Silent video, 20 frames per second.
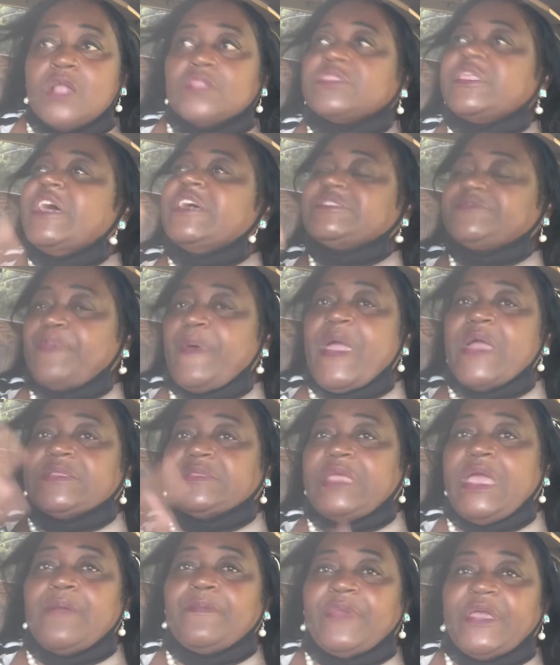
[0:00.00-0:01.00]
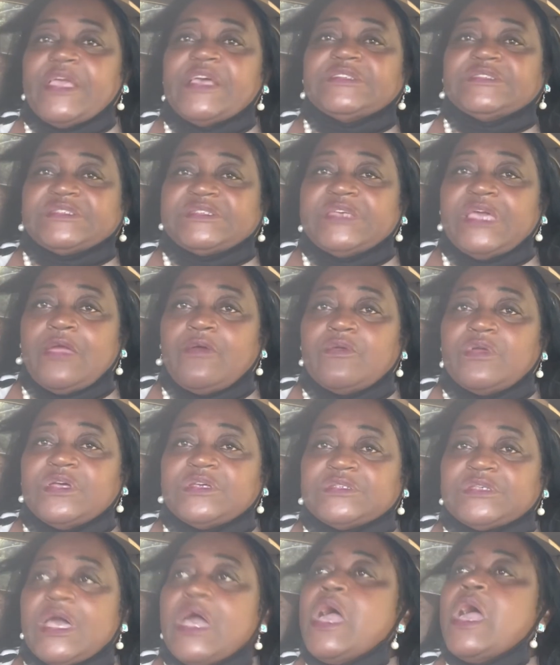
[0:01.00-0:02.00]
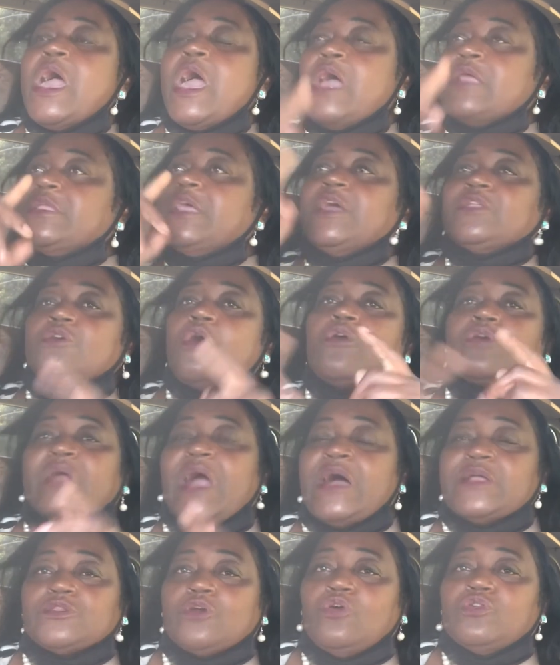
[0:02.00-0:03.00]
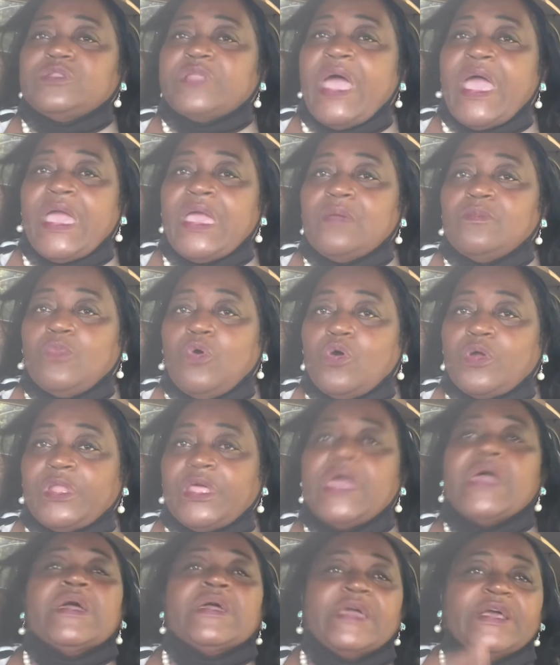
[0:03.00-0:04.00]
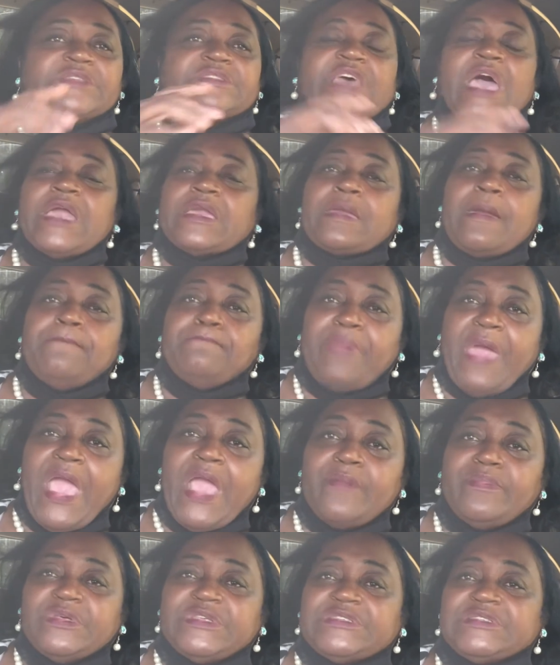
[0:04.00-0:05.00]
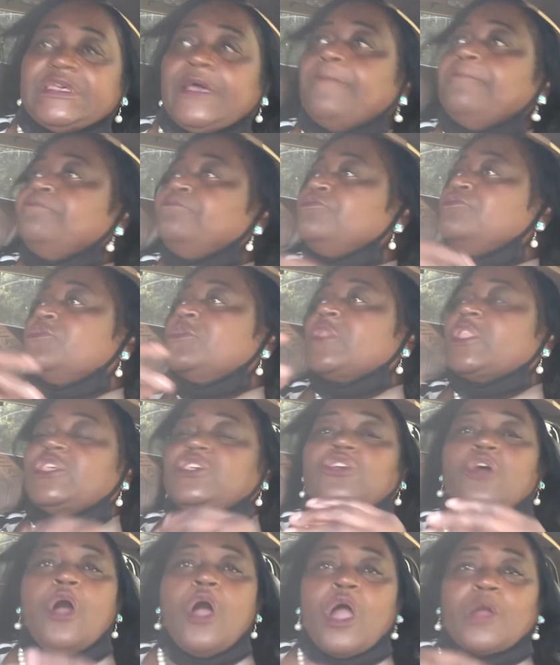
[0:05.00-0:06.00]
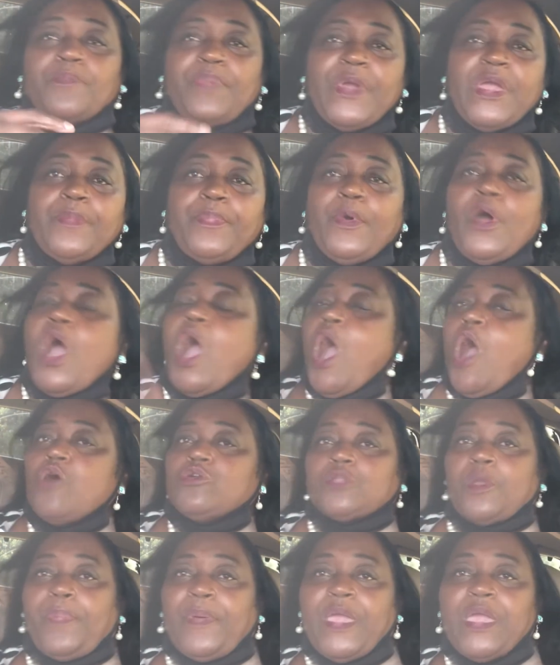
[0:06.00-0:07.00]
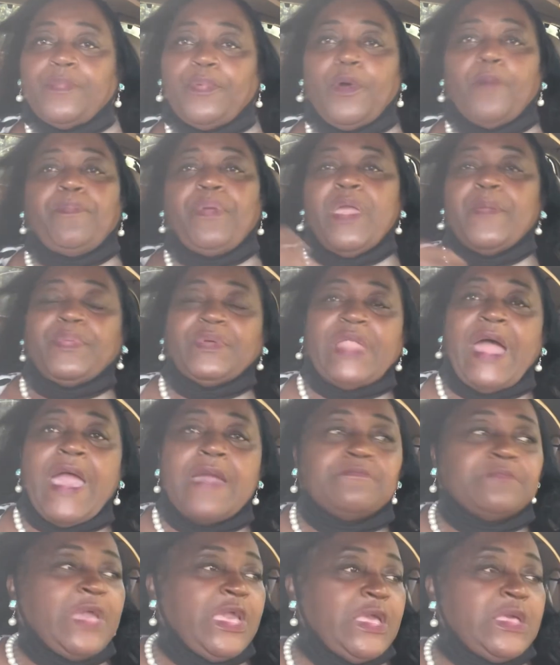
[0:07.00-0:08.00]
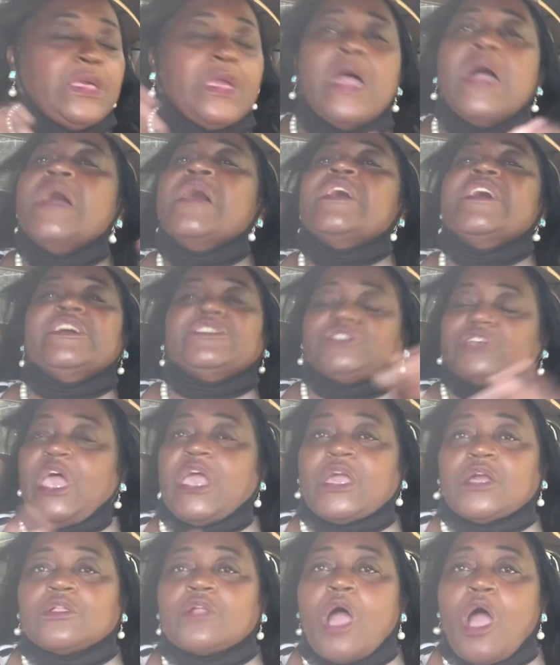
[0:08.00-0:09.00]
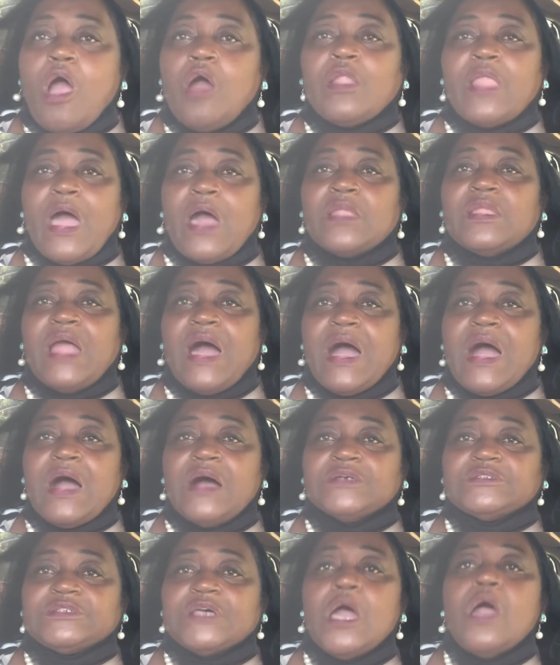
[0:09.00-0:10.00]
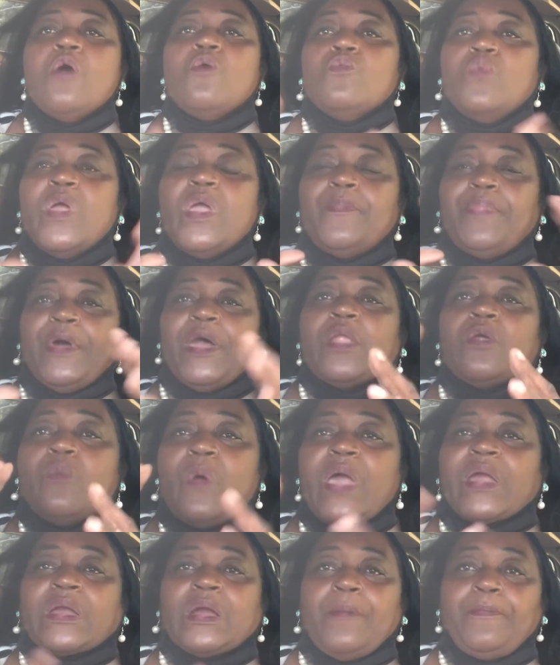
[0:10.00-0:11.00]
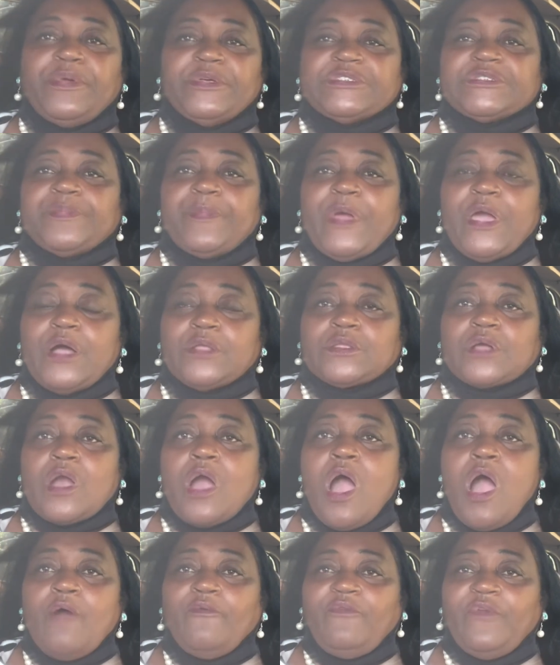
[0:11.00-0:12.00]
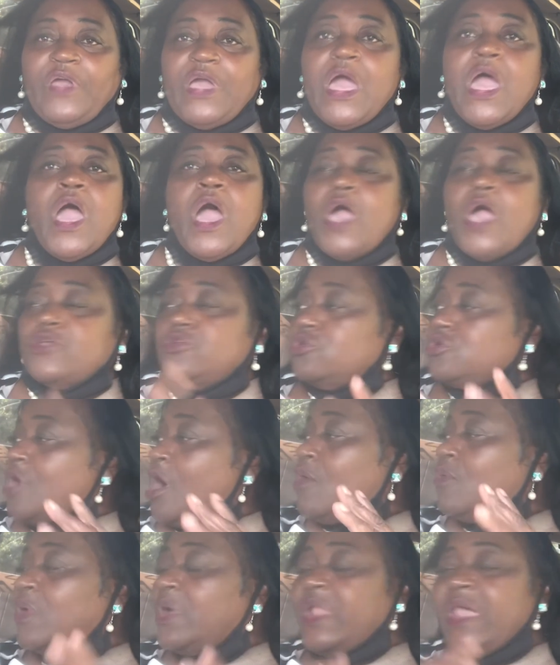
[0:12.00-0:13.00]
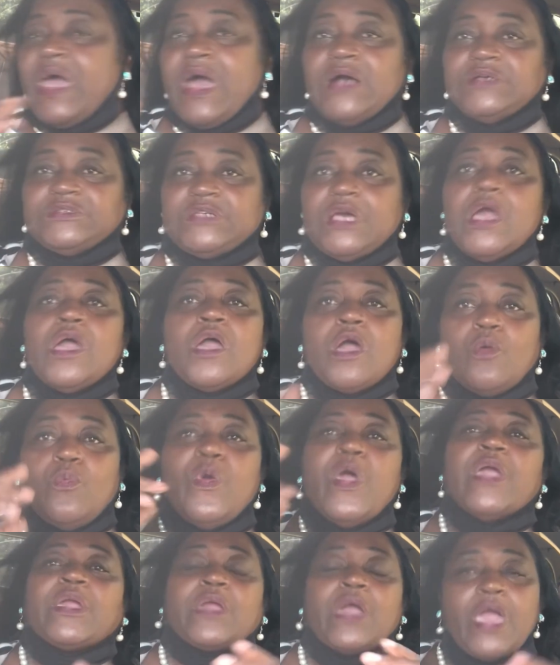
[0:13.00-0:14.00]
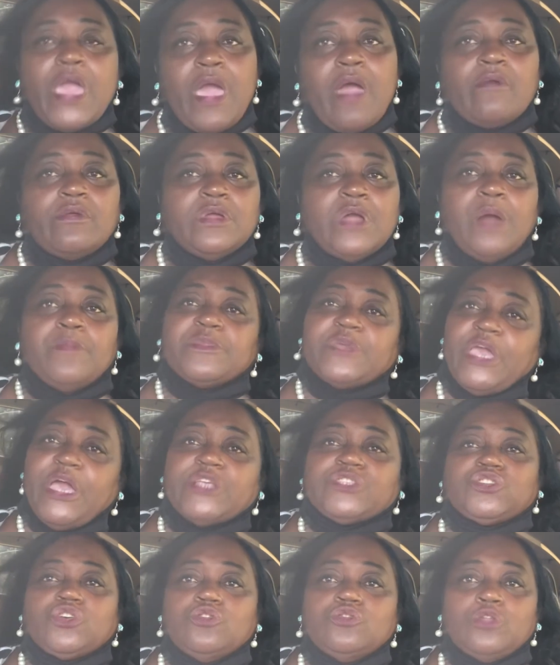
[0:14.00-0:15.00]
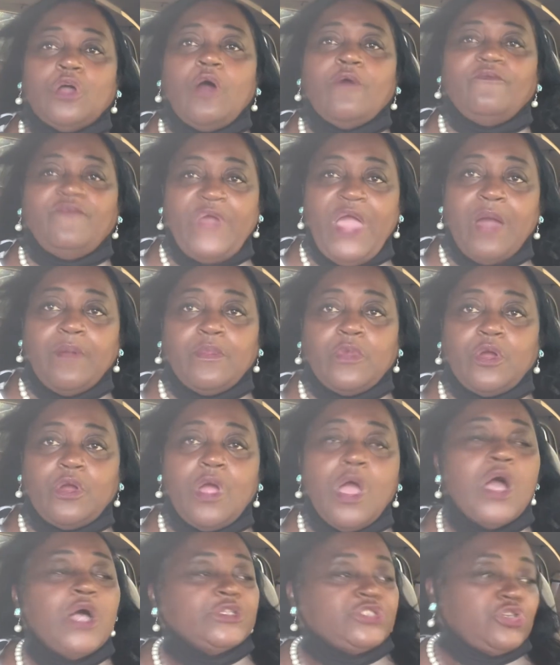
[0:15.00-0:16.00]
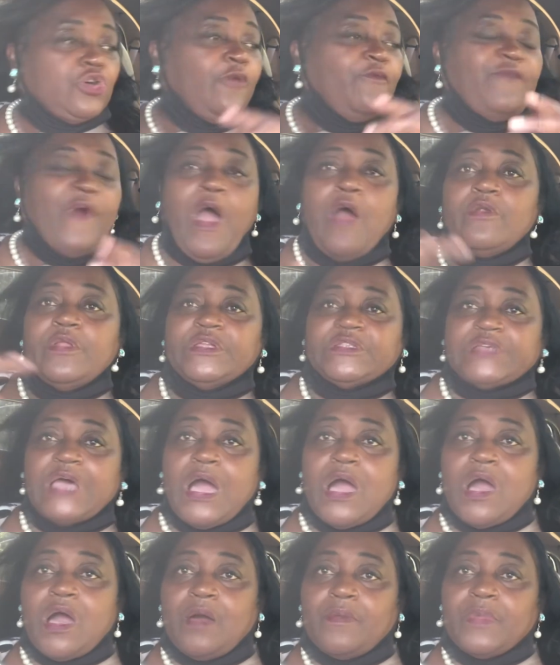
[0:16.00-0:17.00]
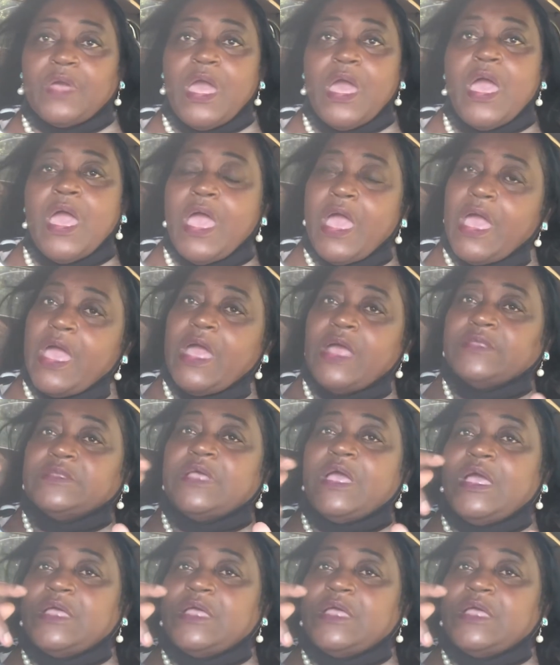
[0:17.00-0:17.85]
This pandemic is serious and it don't got no name on it. It's taking babies, young people, older people, people like me. It's taking all our lives. We better wake up and smell the coffee. And you know what else? If we can hurry up and get to November, to voting time, and